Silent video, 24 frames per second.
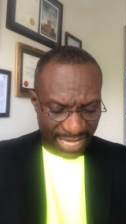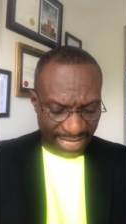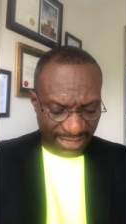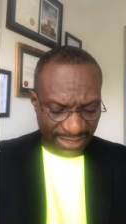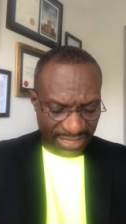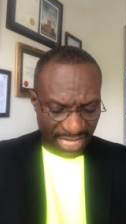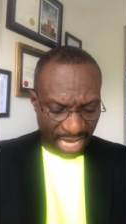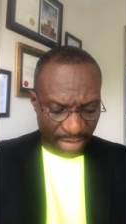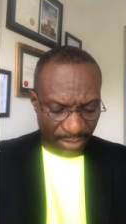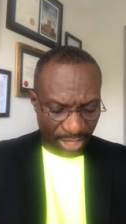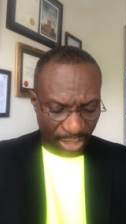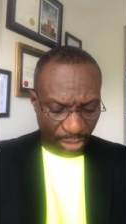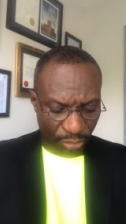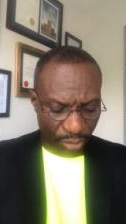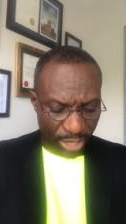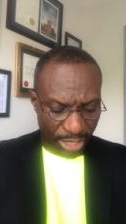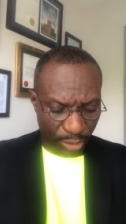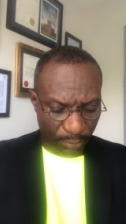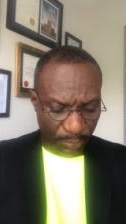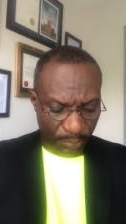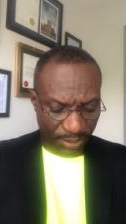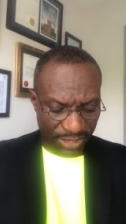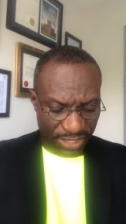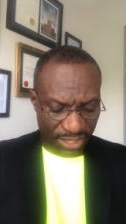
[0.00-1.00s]
at that time, a
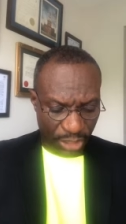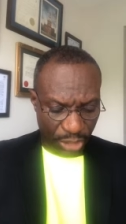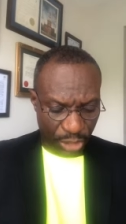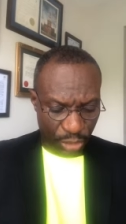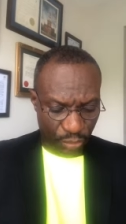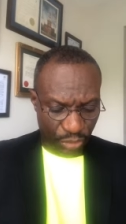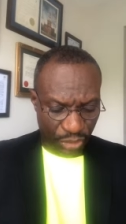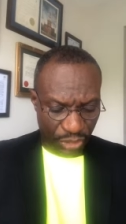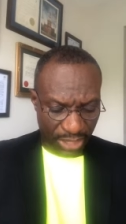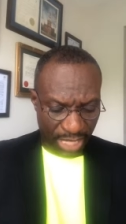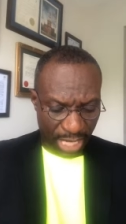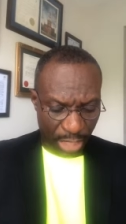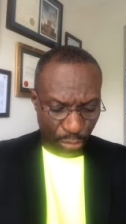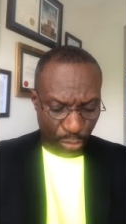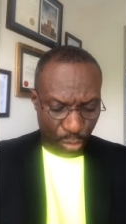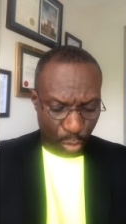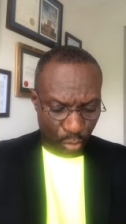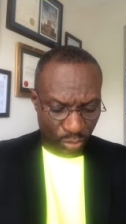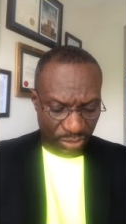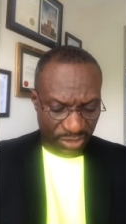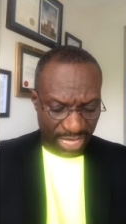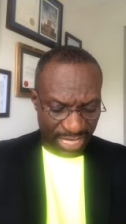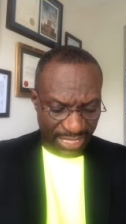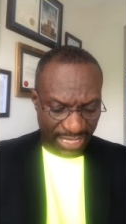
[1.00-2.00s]
great persecution
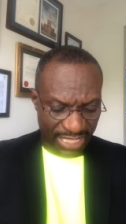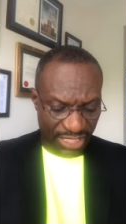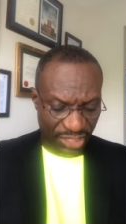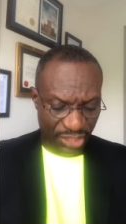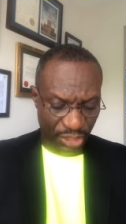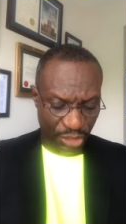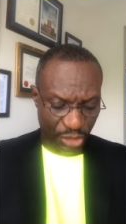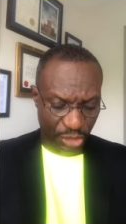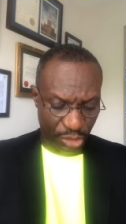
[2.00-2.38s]
arose against